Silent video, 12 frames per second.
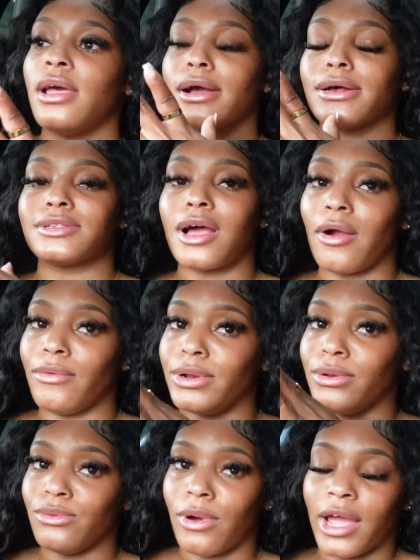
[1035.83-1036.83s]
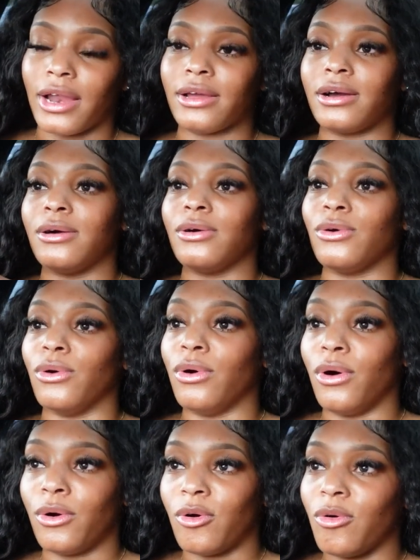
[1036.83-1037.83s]
Cause I already knew I had to come, go
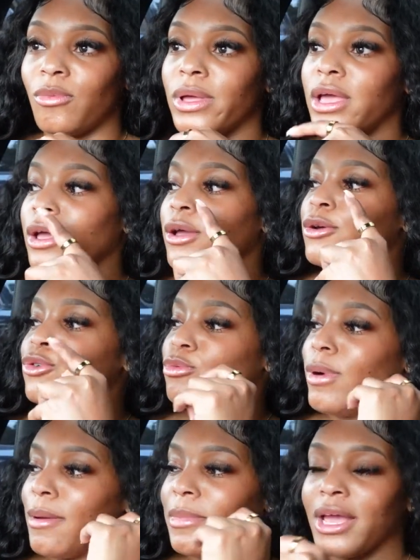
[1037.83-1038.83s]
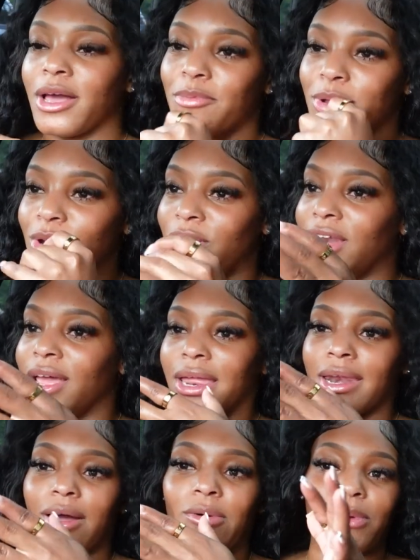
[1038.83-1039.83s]
home, do my makeup and all that,
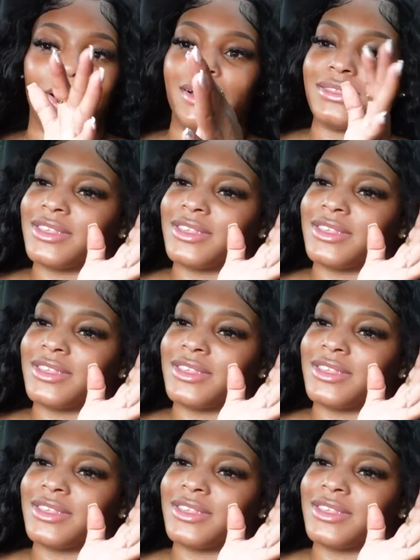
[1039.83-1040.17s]
and I don't got